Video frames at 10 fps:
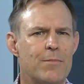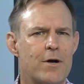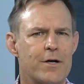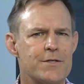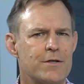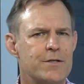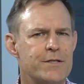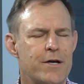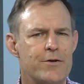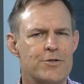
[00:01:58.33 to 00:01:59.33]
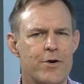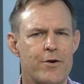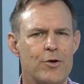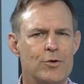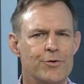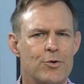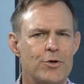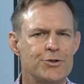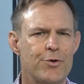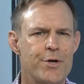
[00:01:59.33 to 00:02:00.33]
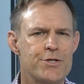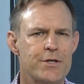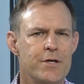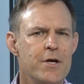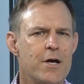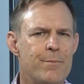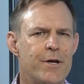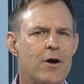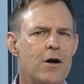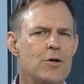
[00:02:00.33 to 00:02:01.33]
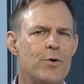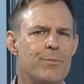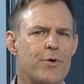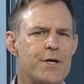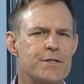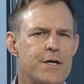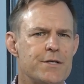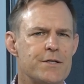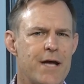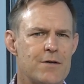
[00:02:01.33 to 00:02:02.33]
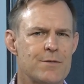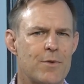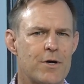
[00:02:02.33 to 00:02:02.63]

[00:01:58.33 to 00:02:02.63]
markets in Ontario's Greater Golden Horseshoe region amid ongoing price gains in housing